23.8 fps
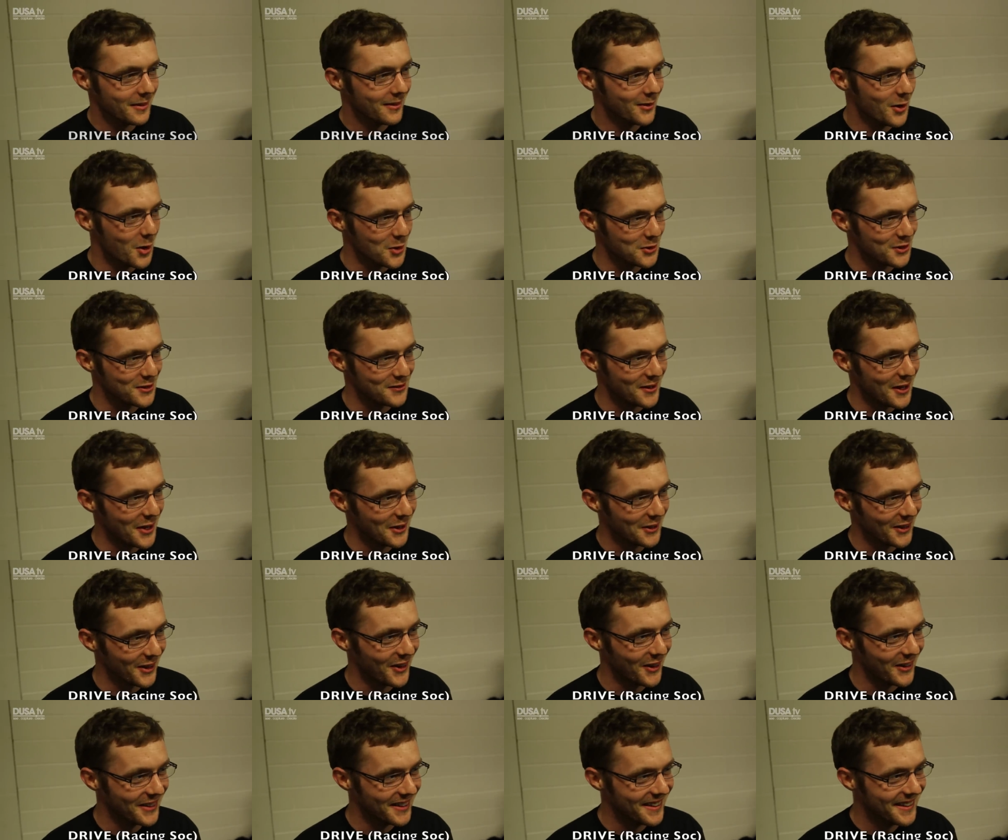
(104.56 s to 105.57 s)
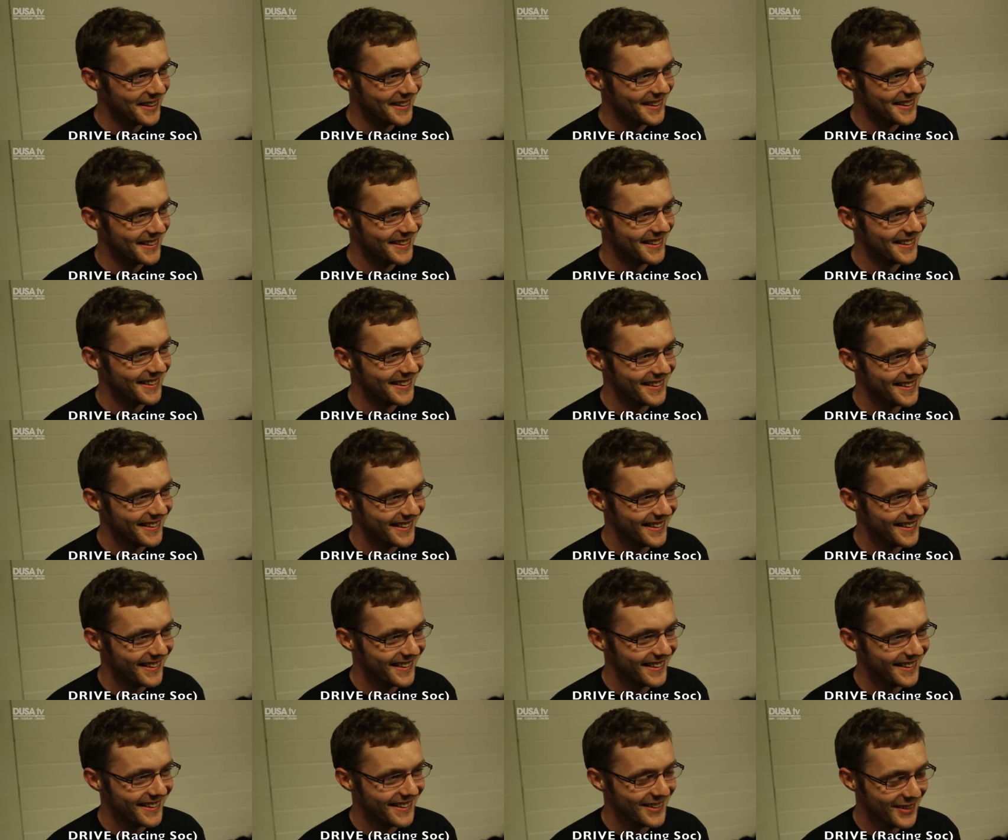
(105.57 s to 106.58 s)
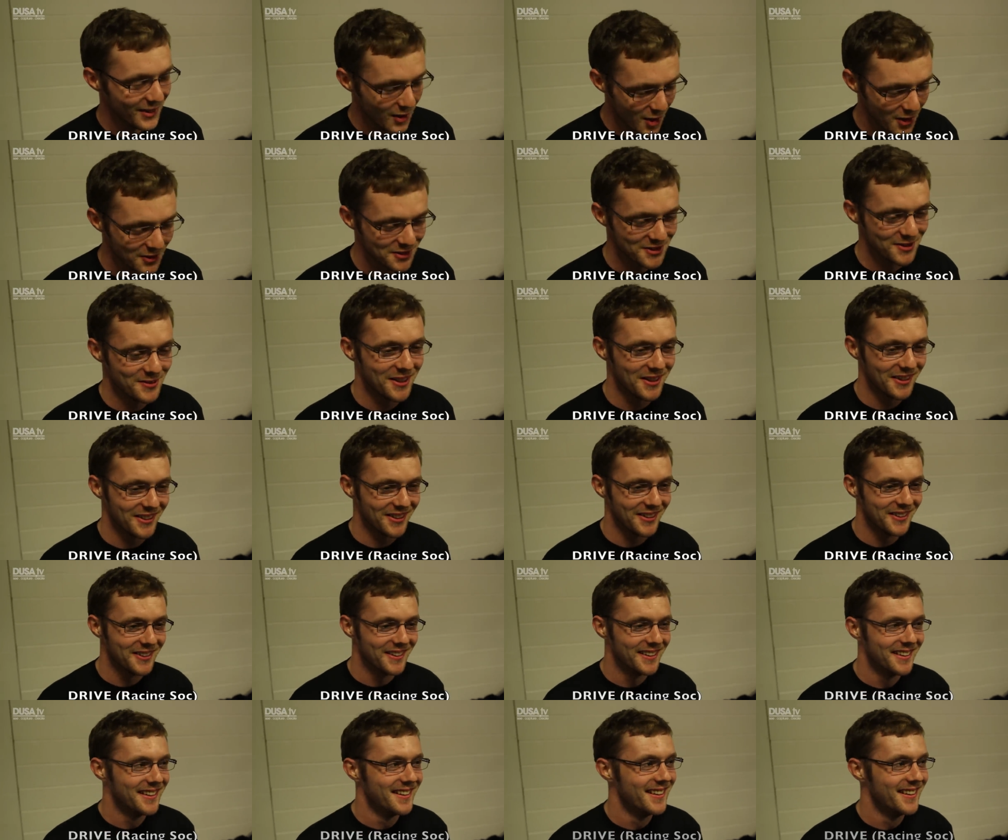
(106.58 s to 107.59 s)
Lots of alcohol. Lots of alcohol.